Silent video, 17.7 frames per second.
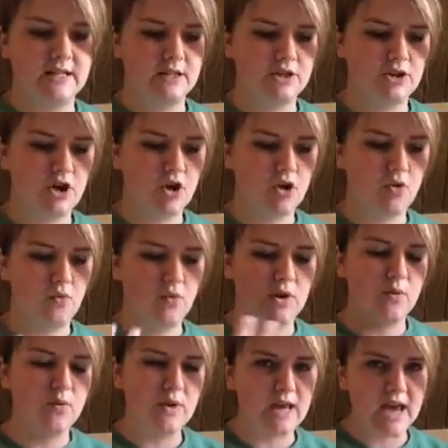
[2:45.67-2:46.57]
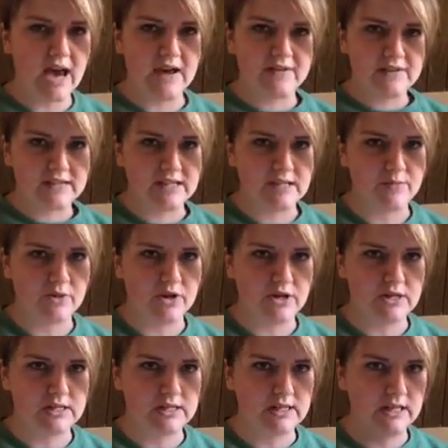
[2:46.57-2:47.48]
So when we have
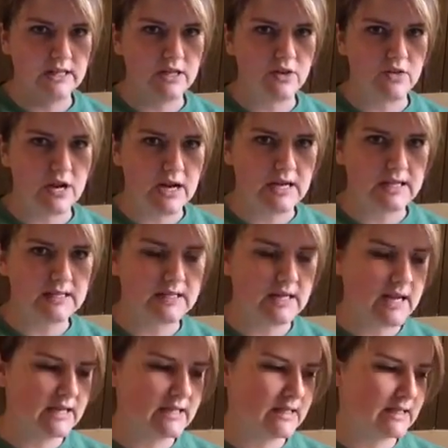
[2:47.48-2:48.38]
sleepers in the United States,